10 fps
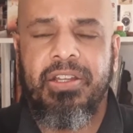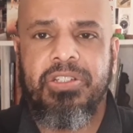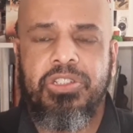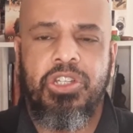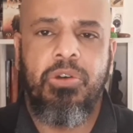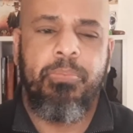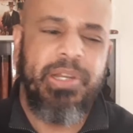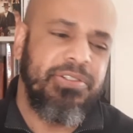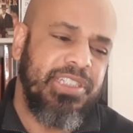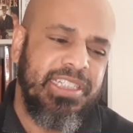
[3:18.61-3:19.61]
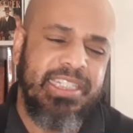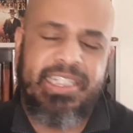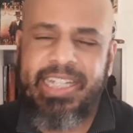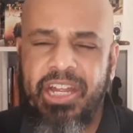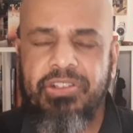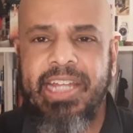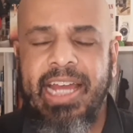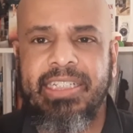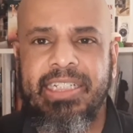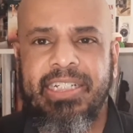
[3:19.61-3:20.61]
So, but it was just a scare
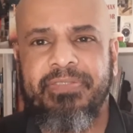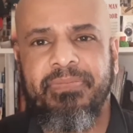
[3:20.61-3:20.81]
tactic.